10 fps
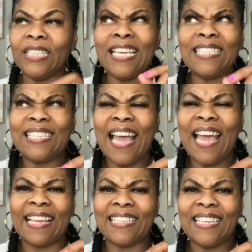It's
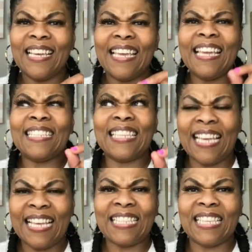not. It's
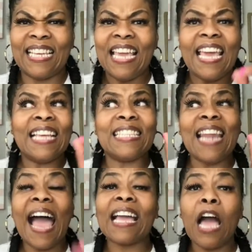easy. It's
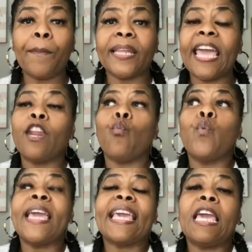not complicated.
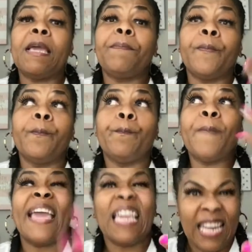We keep
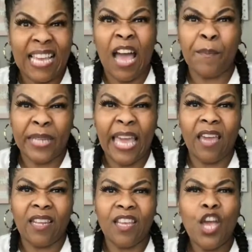making it
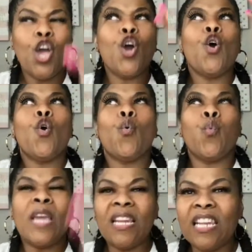complicated.
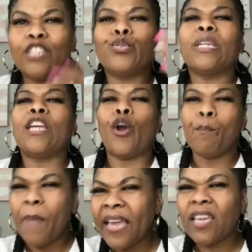We literally are
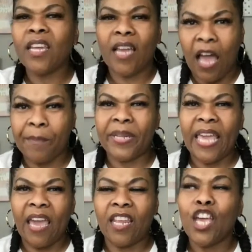making it
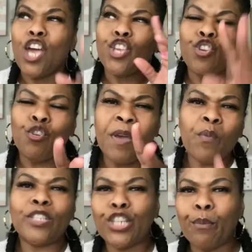complicated. You've
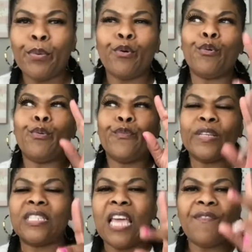been with your boo
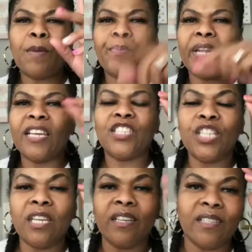for 7+
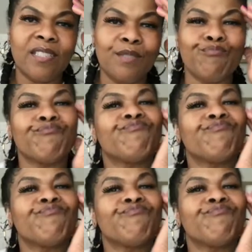years.